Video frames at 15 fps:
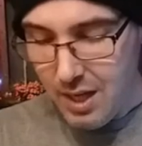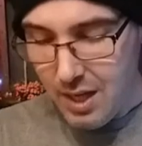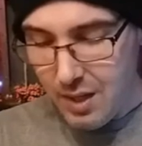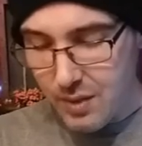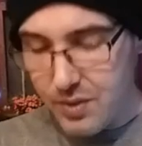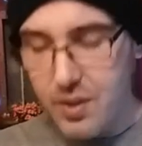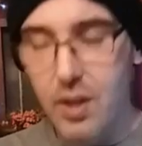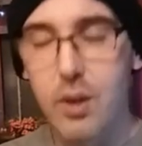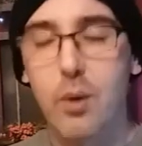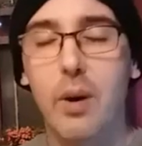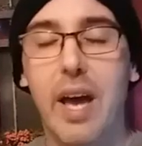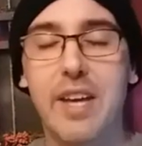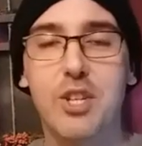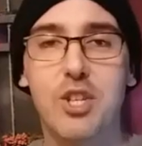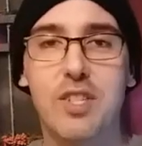So
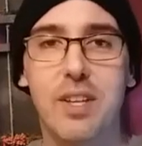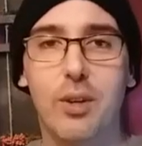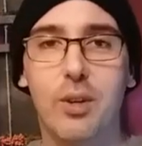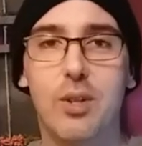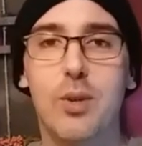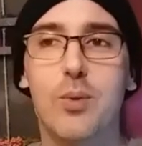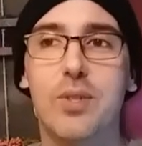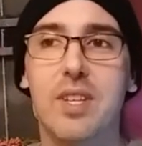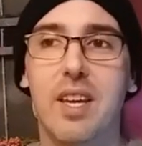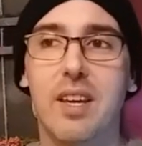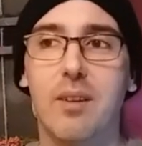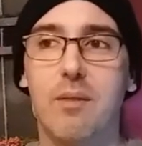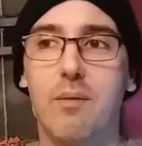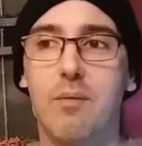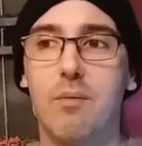as she's
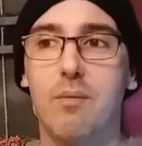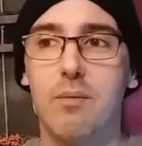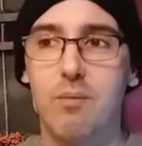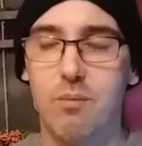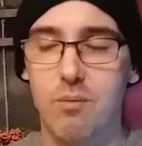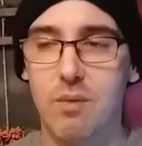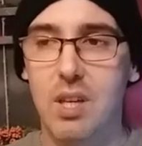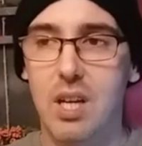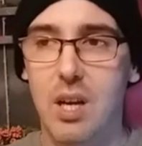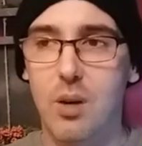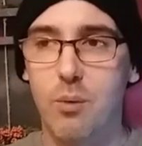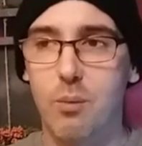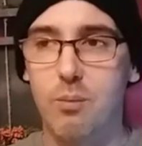introducing, you know,